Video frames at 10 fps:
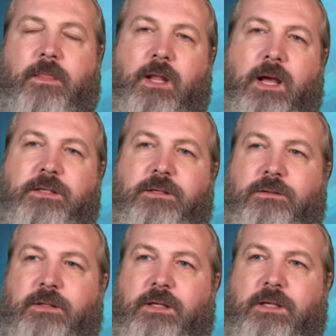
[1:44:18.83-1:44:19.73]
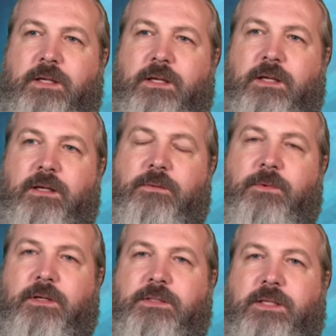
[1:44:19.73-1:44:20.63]
I don't think he
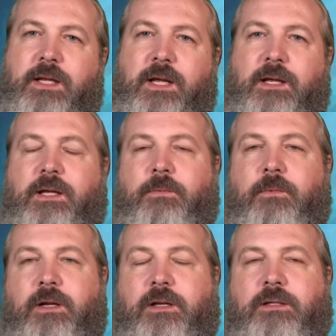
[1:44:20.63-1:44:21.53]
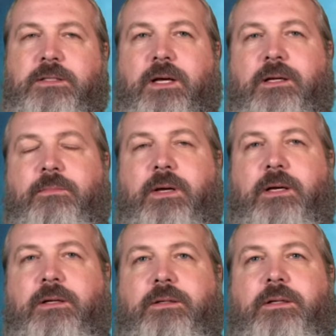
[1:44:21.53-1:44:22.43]
will today. He wanted to talk
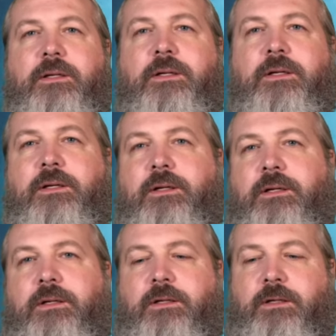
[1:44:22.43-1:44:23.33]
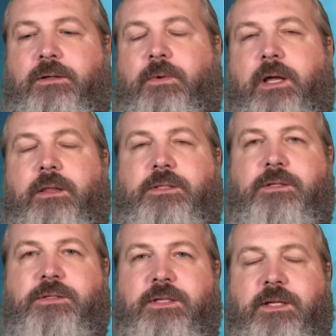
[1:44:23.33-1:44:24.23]
about why the
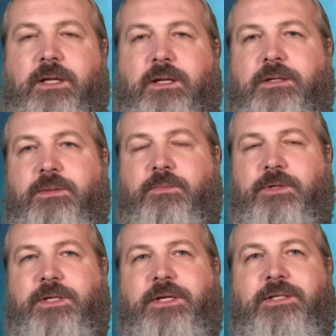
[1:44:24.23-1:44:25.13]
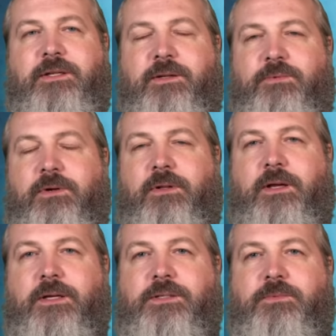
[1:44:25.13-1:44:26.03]
Socinian interpretation of the
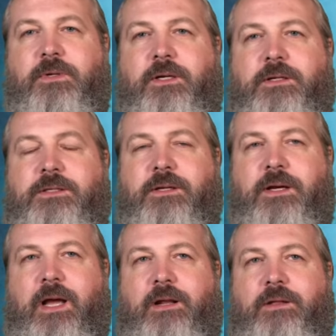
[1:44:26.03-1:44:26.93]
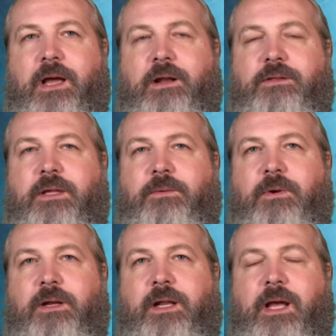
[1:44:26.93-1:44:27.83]
prologue is wrong. So I don't think you
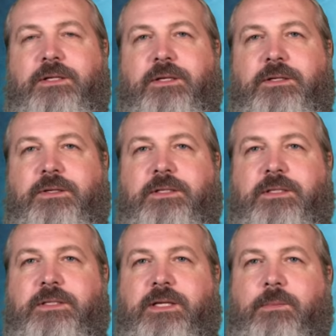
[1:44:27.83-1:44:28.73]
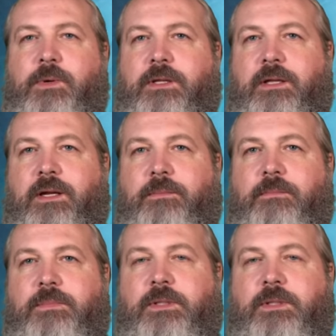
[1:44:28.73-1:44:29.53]
wanted to actually address the topic that I'm